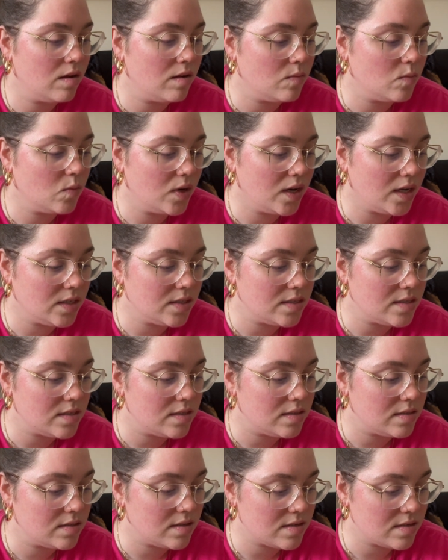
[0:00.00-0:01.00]
what
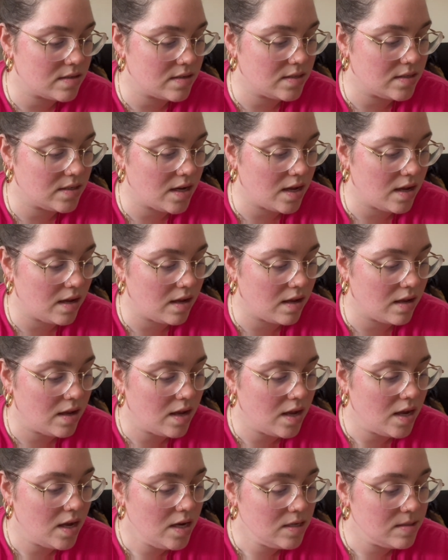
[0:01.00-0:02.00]
else does it say?
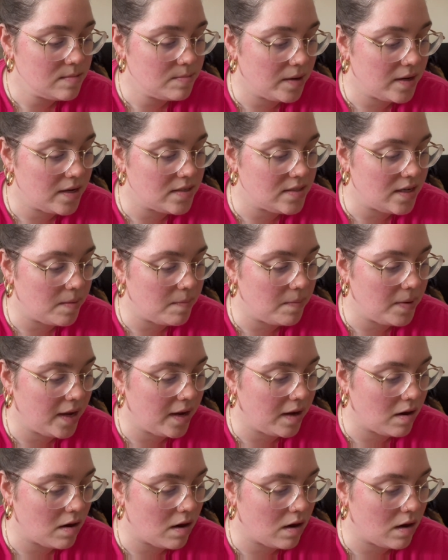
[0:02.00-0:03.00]
Spray on damp
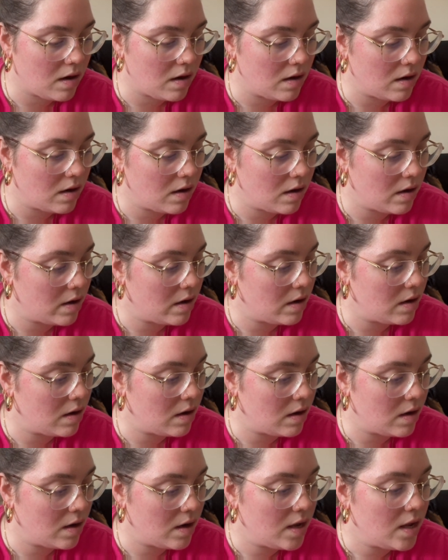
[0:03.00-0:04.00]
hair,
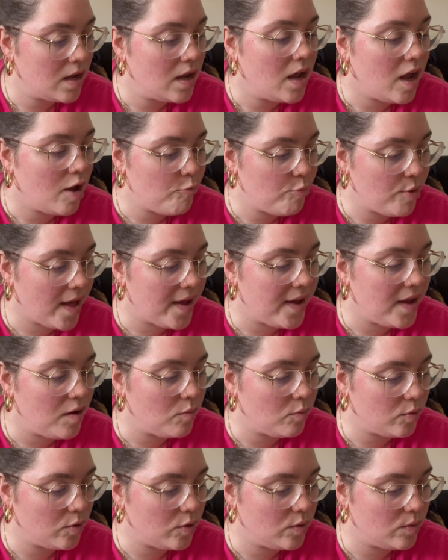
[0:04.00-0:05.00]
apply at
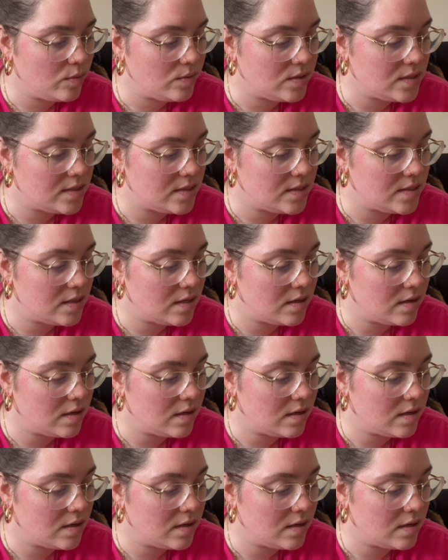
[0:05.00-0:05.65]
roots,